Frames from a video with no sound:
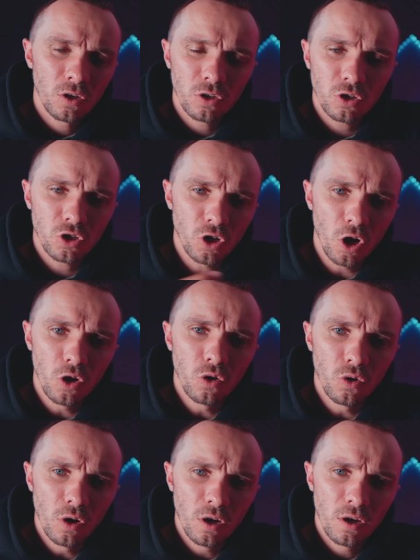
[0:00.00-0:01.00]

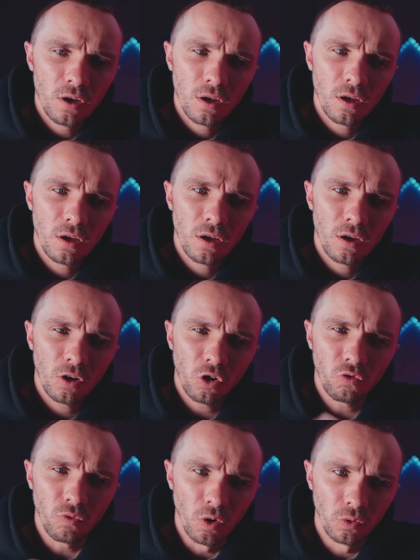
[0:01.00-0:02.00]
show
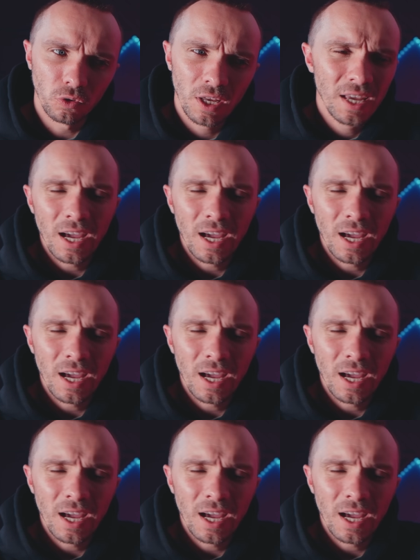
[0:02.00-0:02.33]
growth?